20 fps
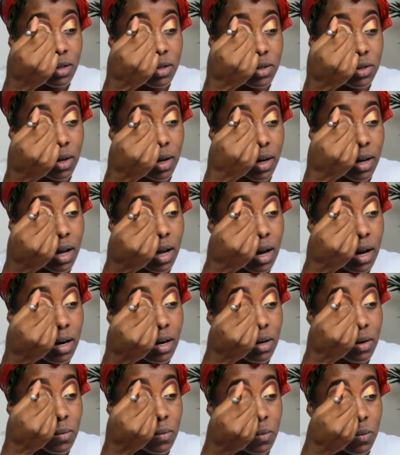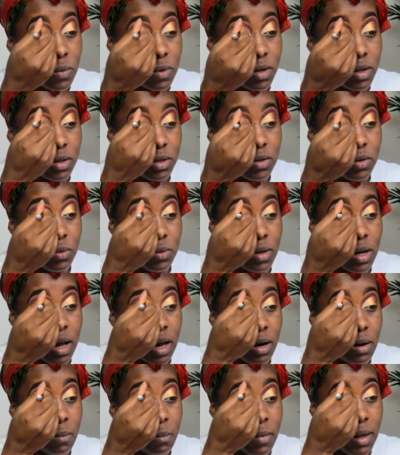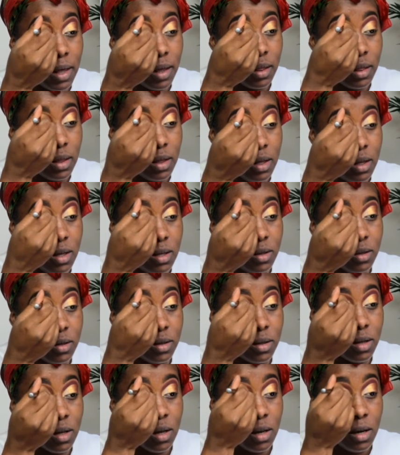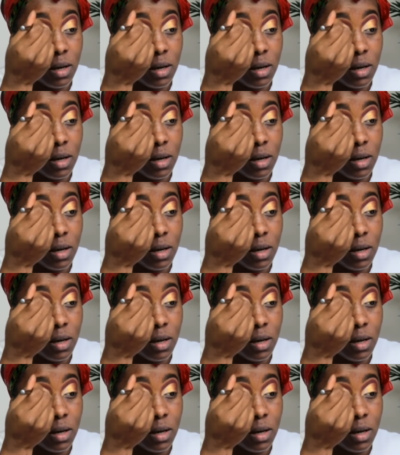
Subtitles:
So I kind of want to kind of make these